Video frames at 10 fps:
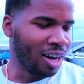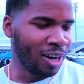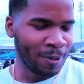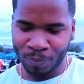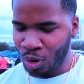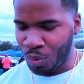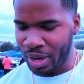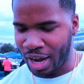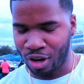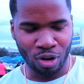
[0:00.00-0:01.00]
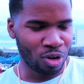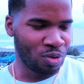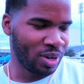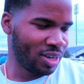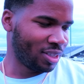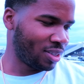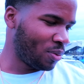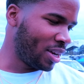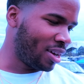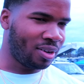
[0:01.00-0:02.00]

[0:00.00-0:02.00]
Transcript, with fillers: um, we got Coco with us. We got